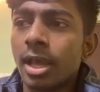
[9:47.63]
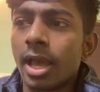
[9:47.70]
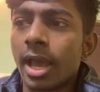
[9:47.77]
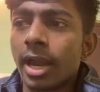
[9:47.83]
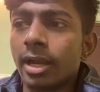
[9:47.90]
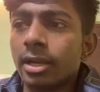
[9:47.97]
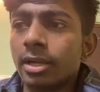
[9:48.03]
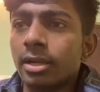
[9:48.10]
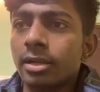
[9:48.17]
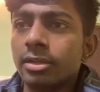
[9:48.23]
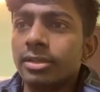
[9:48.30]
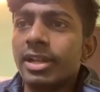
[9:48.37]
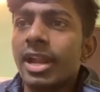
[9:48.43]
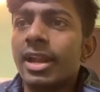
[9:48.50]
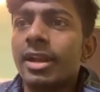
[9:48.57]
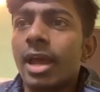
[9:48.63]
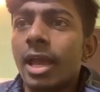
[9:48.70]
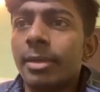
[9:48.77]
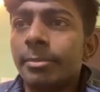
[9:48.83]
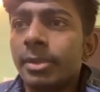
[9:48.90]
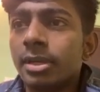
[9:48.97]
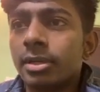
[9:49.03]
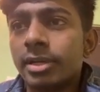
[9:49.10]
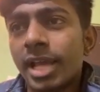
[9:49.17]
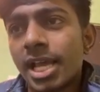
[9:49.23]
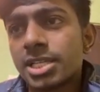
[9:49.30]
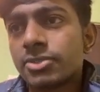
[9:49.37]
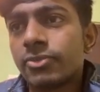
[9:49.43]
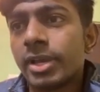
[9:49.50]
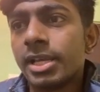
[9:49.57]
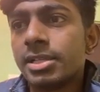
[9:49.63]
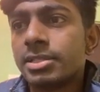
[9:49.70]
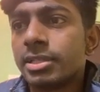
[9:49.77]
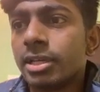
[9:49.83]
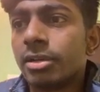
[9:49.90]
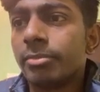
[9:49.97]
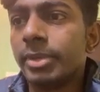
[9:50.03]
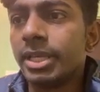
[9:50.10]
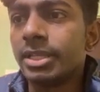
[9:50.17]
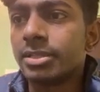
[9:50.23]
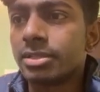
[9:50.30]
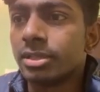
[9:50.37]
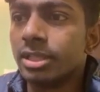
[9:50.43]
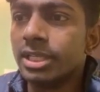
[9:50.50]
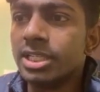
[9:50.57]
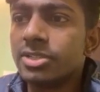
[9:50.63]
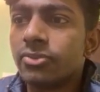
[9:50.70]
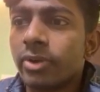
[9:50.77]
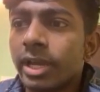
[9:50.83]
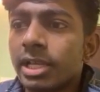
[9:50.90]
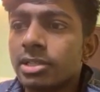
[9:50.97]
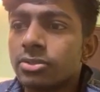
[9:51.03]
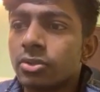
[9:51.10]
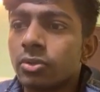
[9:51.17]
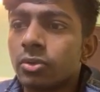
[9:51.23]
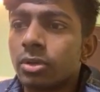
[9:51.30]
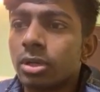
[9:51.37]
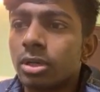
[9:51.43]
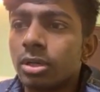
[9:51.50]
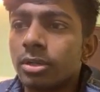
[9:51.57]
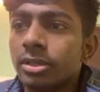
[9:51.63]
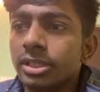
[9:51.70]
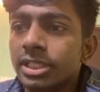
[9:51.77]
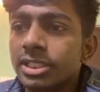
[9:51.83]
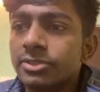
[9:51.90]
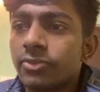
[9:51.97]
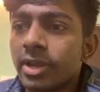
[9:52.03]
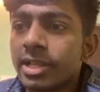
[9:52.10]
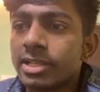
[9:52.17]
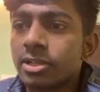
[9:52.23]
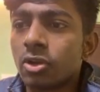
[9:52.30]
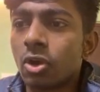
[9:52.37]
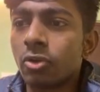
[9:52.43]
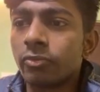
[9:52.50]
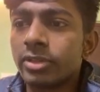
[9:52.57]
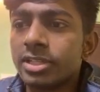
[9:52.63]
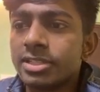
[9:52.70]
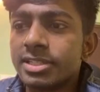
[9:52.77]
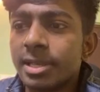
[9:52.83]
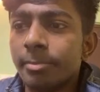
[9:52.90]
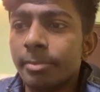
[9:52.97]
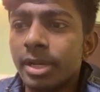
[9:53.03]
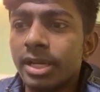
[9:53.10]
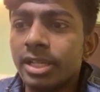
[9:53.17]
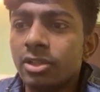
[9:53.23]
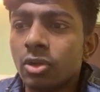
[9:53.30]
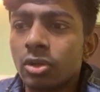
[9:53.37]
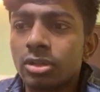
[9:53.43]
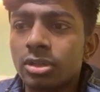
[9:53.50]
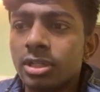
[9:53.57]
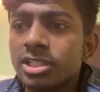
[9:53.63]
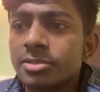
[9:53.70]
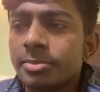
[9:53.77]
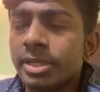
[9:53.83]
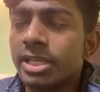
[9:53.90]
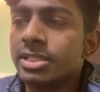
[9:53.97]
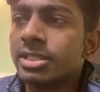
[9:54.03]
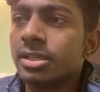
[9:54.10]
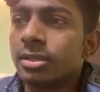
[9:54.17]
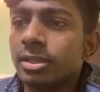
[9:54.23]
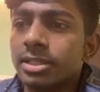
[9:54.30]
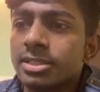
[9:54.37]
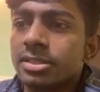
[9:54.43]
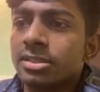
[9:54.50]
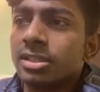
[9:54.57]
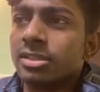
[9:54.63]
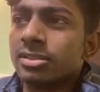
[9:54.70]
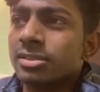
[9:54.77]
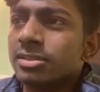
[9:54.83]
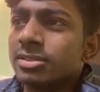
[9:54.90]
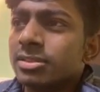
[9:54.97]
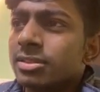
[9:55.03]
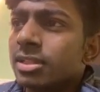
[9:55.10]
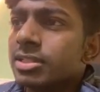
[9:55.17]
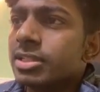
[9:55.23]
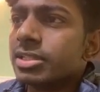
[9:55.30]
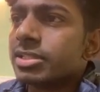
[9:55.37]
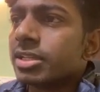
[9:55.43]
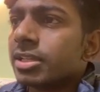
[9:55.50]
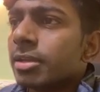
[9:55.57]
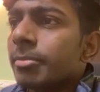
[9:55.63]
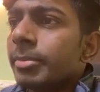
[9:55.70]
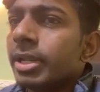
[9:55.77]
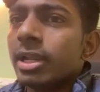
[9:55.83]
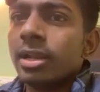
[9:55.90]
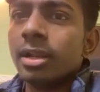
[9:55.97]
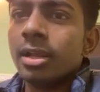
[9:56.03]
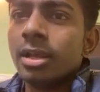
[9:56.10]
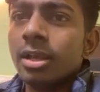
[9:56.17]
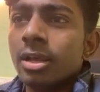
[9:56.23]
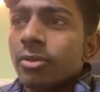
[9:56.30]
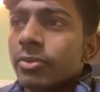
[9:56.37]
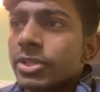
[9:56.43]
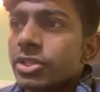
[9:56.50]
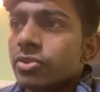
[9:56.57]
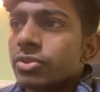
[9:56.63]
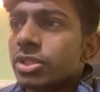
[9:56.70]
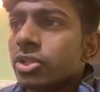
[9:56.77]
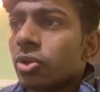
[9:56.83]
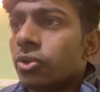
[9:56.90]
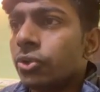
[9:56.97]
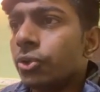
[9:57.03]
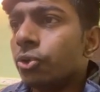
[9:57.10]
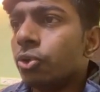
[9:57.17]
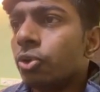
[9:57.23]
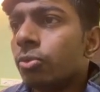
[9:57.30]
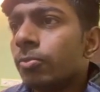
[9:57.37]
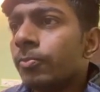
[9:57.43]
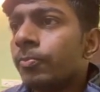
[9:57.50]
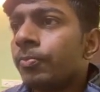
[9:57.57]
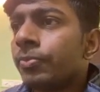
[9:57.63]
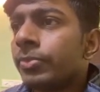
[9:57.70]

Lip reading: and that I mean DAS files here means these files. These files along with this MPT, not this PNG. This is just a thumbnail which you see on YouTube,